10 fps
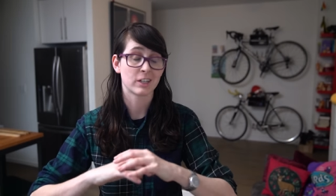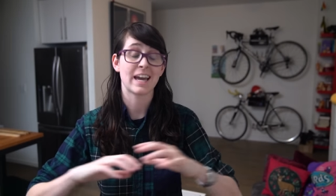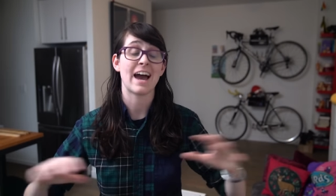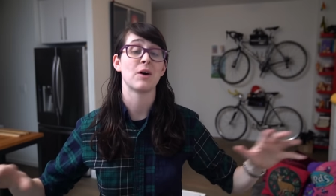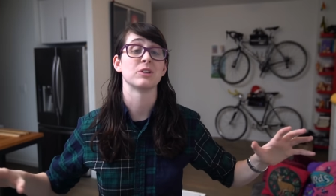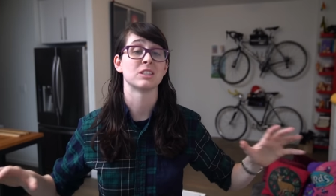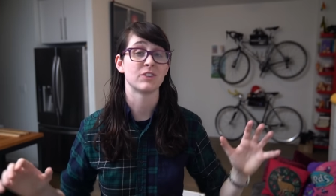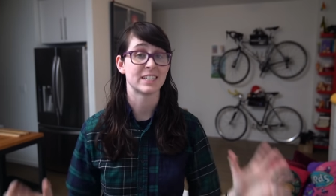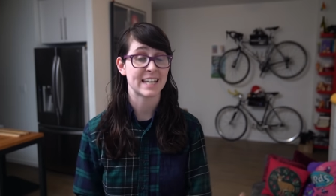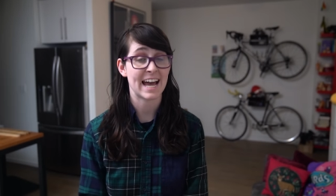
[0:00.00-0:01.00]
are countless
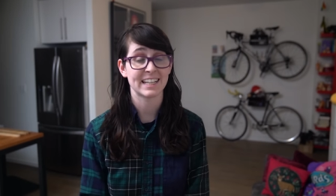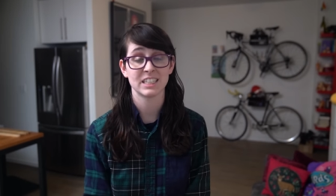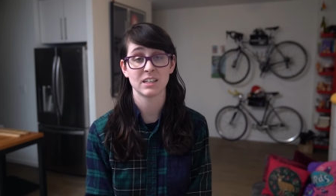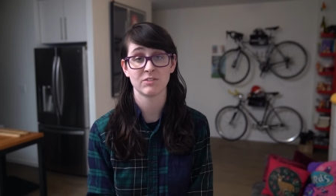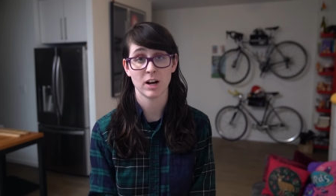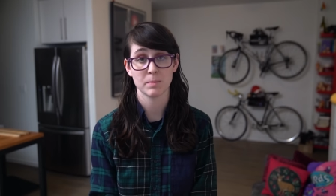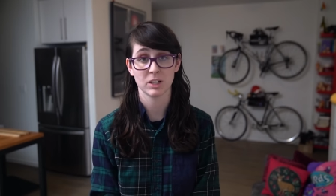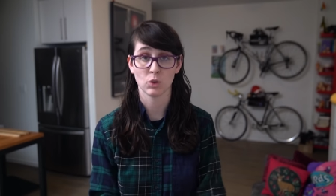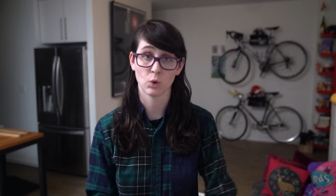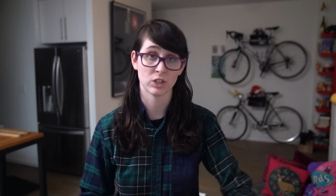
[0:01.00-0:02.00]
fantastic
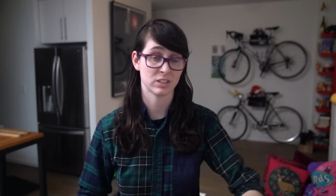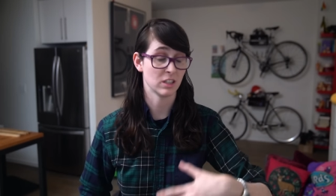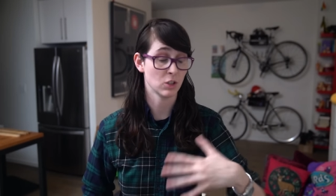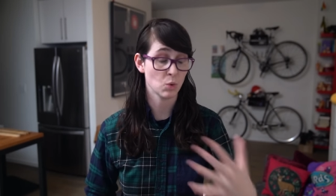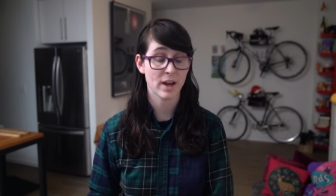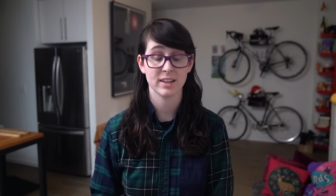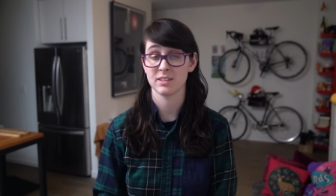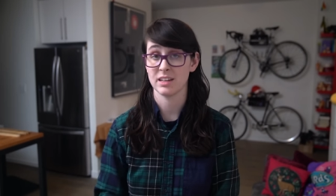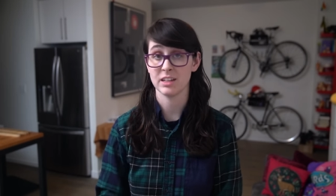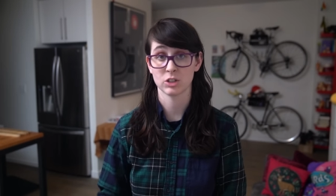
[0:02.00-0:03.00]
environmental orgs in the
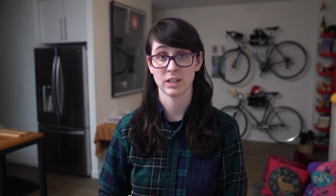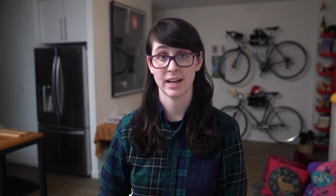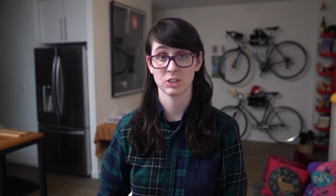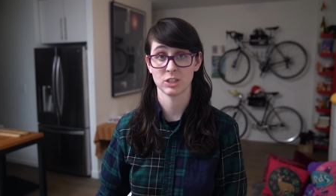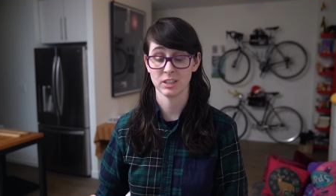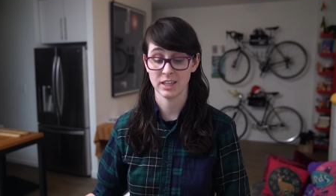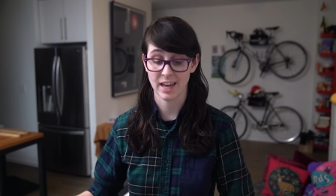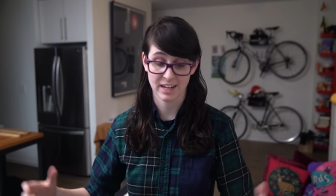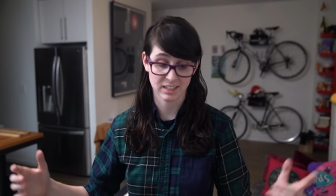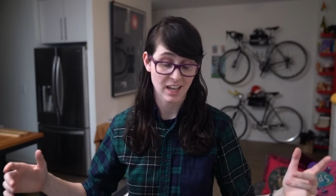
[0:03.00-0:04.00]
US and internationally,
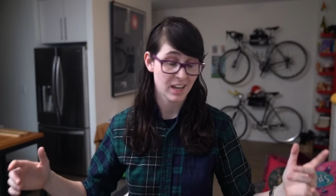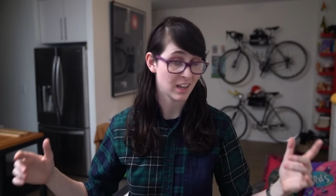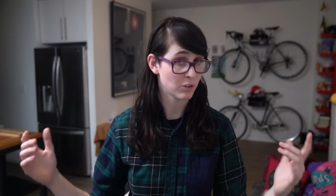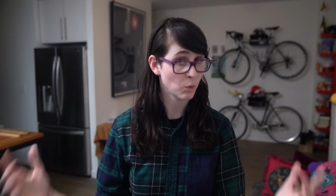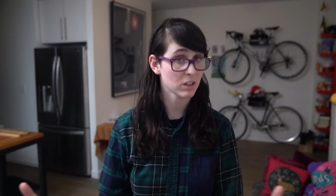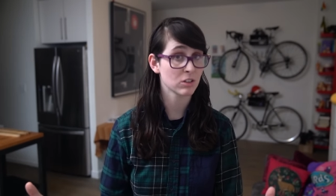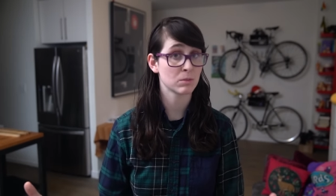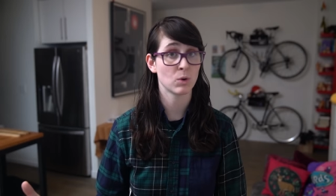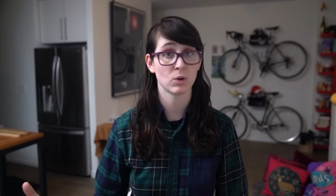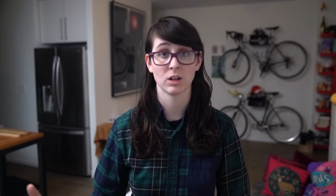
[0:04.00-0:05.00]
and if you wanna
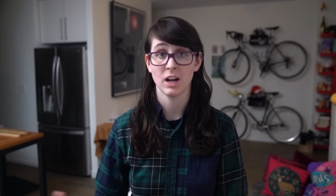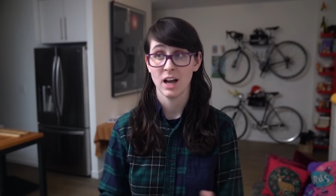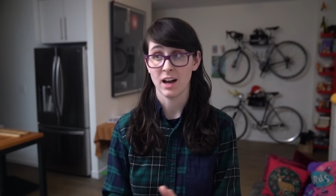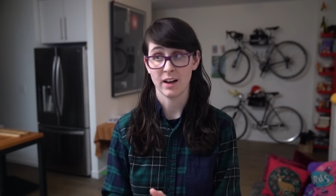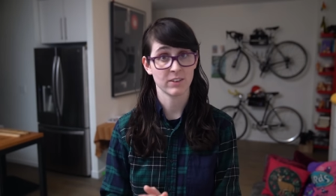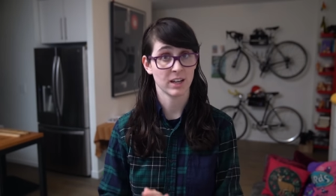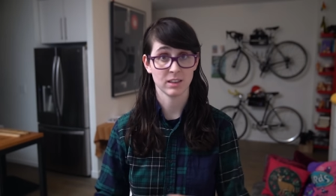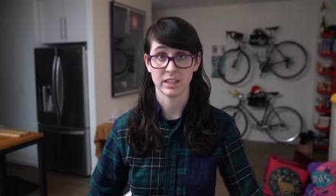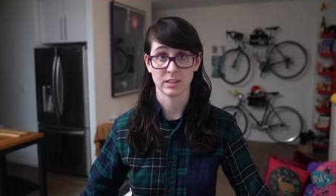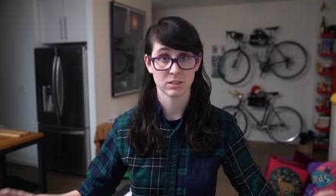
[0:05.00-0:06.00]
learn more, I've
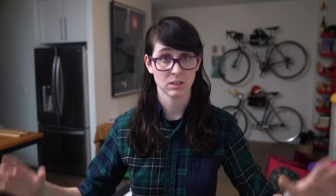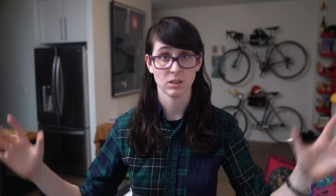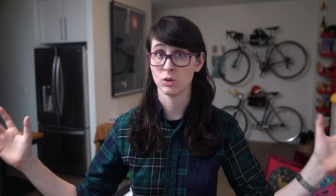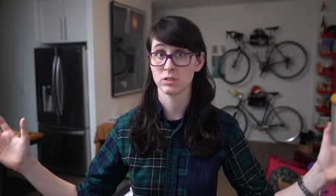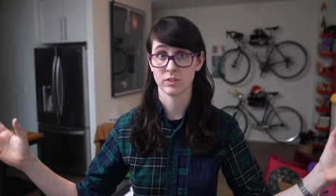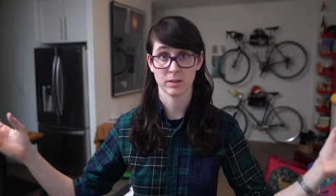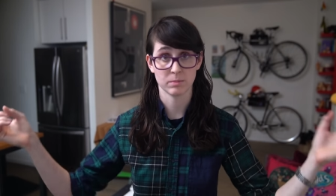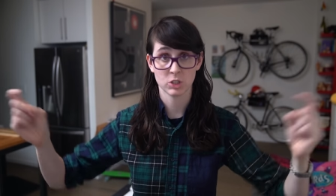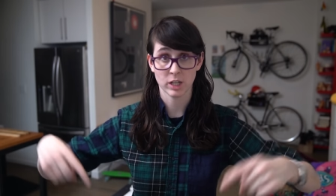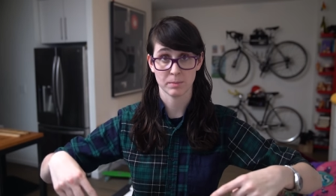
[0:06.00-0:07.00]
got links, loads of
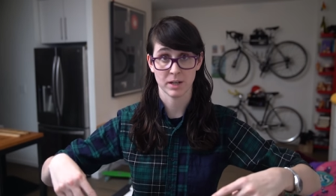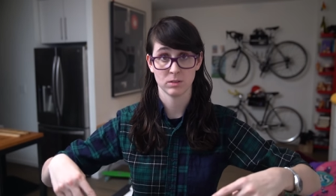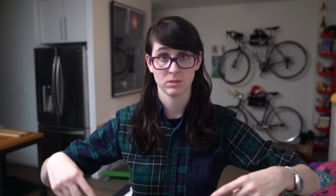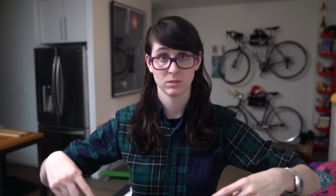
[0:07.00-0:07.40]
them, check them out.